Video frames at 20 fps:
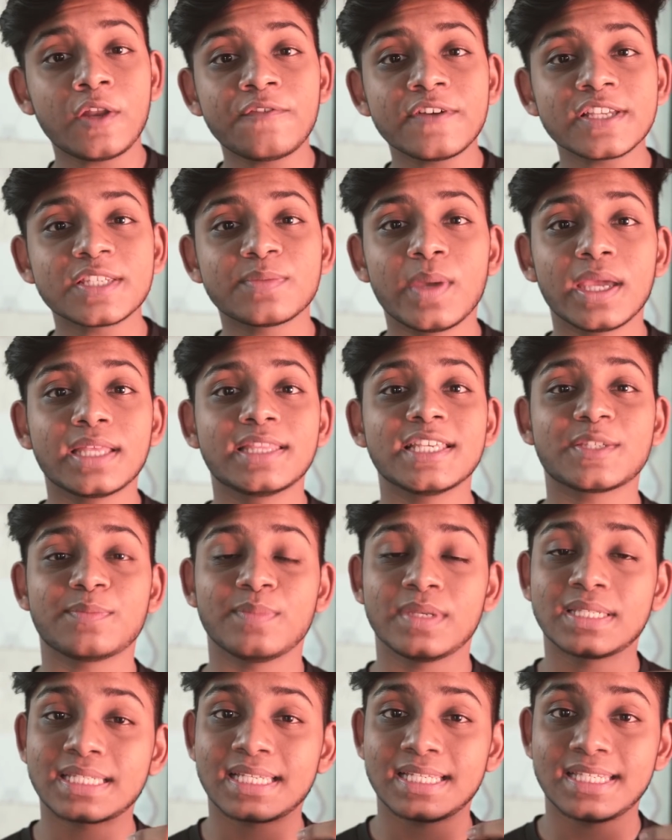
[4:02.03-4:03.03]
of us make this
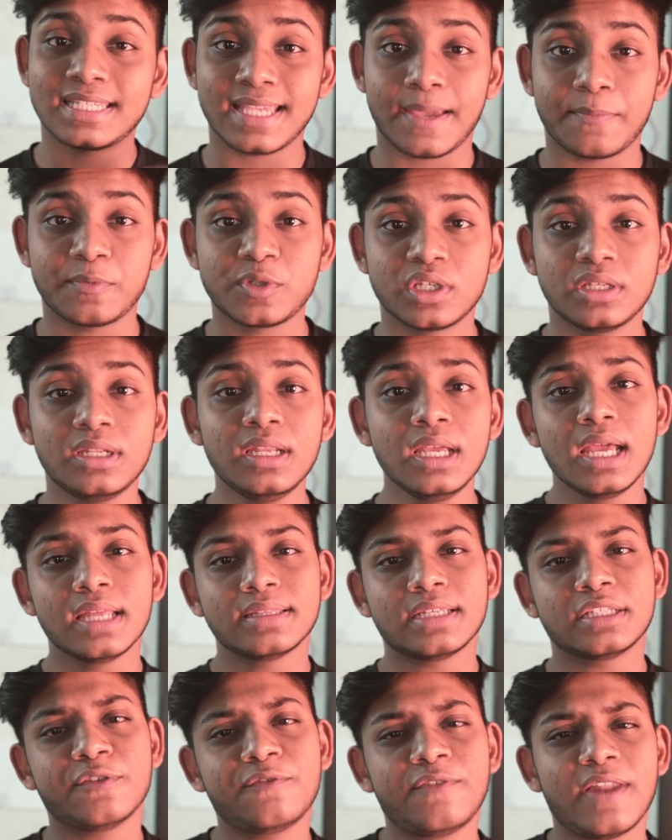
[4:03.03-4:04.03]
misconception
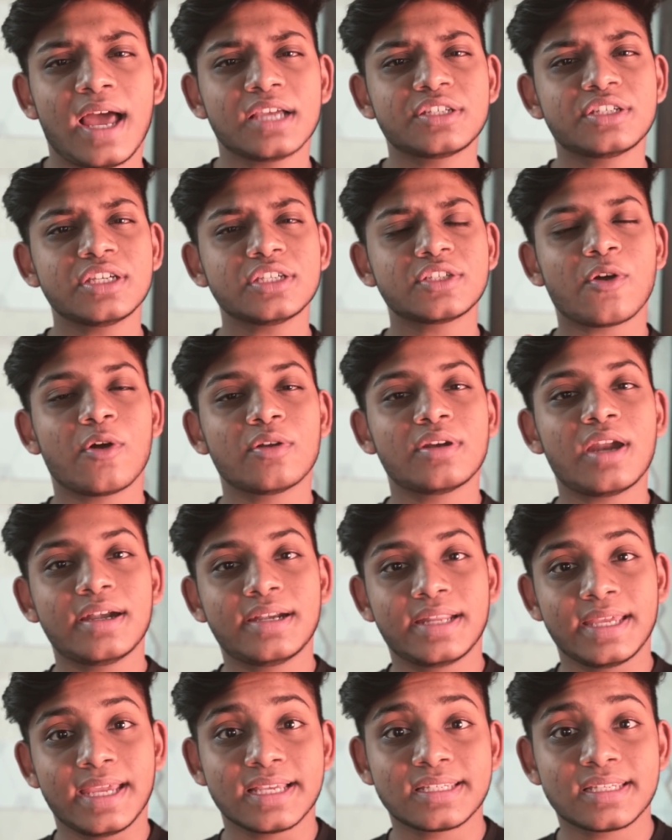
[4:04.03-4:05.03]
that the flashes on our
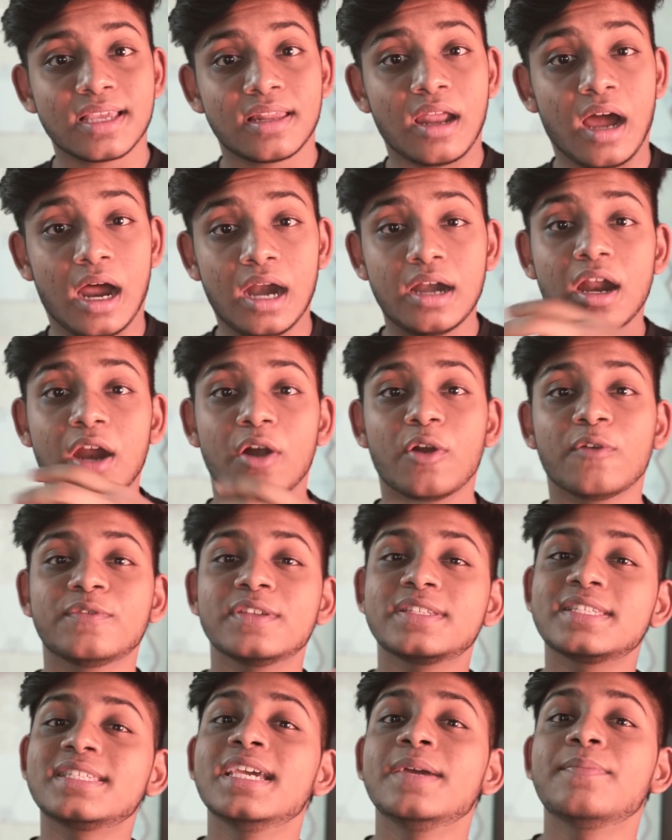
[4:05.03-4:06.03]
DSLR are of the
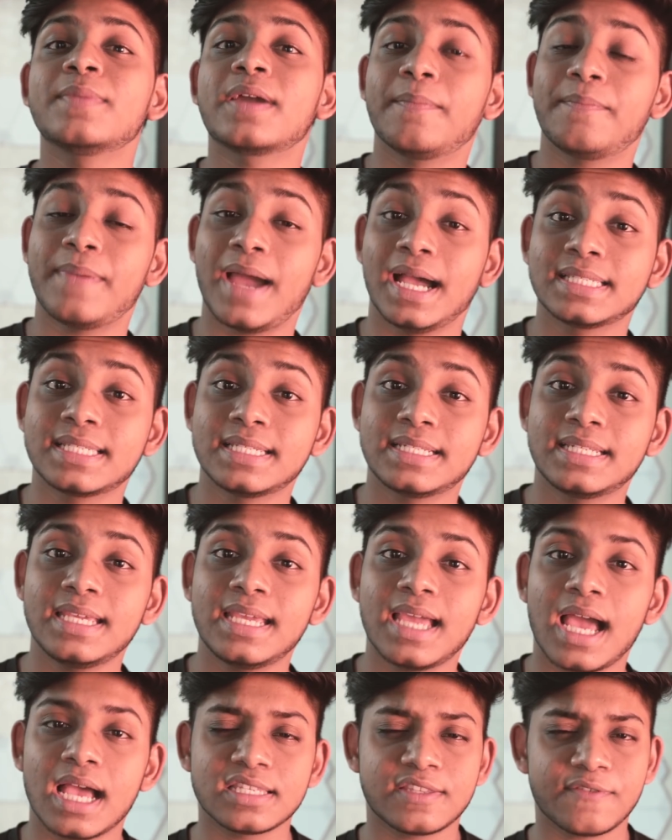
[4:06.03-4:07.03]
same capacity
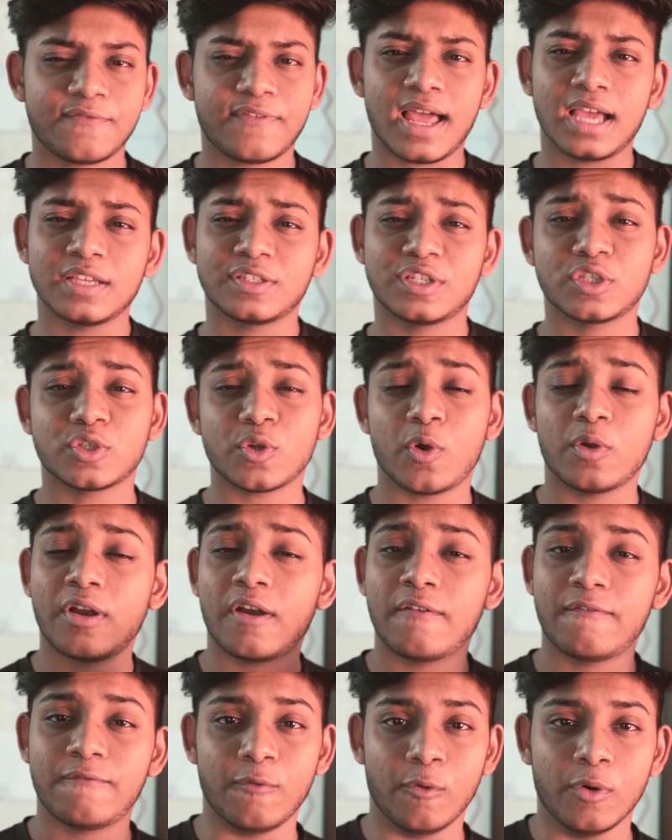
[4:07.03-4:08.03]
as the flashes on our
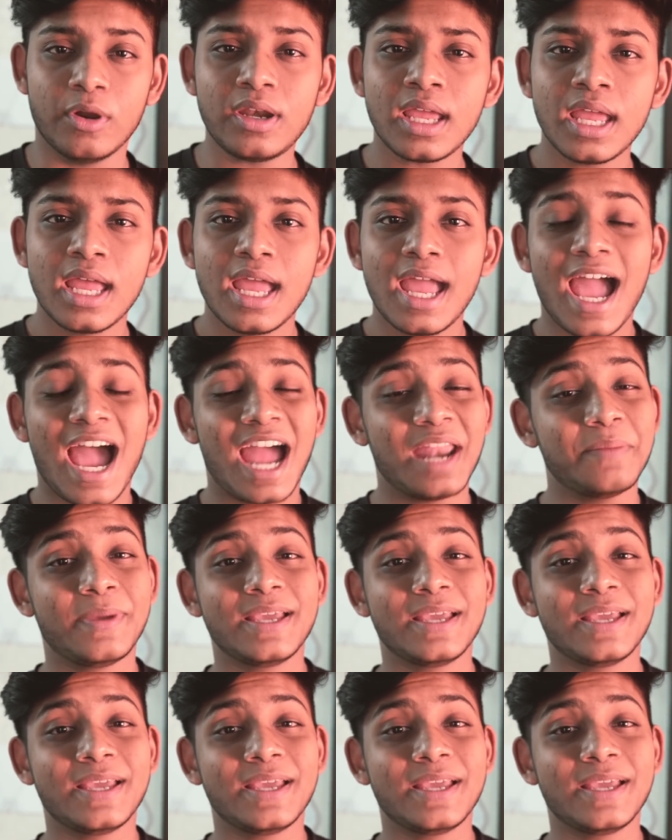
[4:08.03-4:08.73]
phone, and